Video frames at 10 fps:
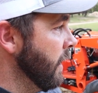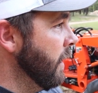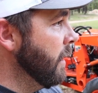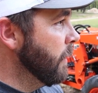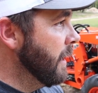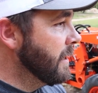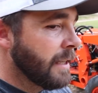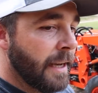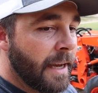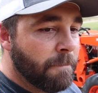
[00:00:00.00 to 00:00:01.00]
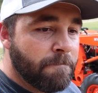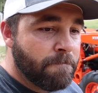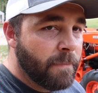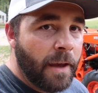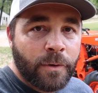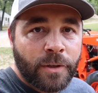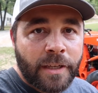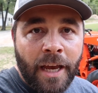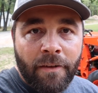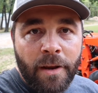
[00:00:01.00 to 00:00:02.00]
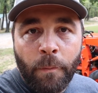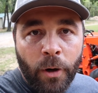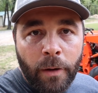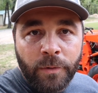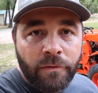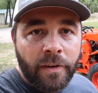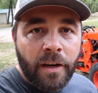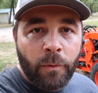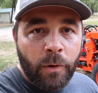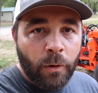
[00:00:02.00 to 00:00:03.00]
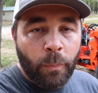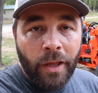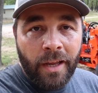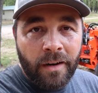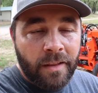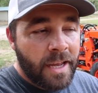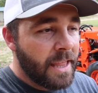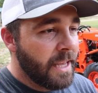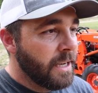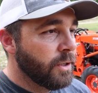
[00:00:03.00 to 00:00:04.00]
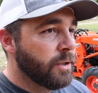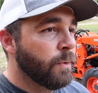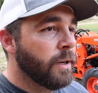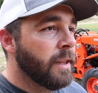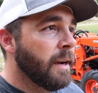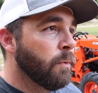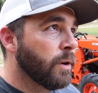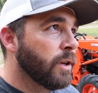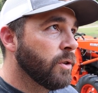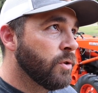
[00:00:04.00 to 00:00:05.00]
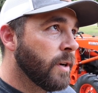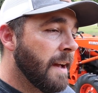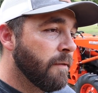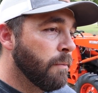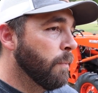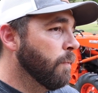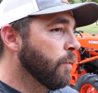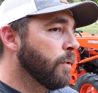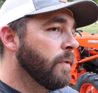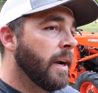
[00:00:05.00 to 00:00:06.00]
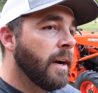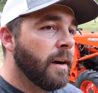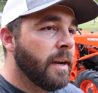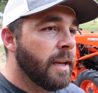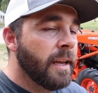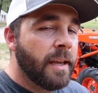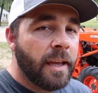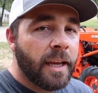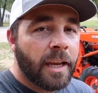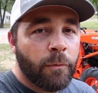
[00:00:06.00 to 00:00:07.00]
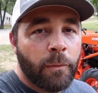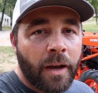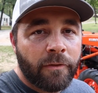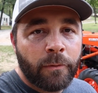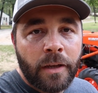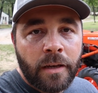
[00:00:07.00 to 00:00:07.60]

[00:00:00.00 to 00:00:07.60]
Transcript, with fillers: anyways, uh, that was just kind of an impromptu video. We weren't planning on that. They just were in that were driving through the area coming back from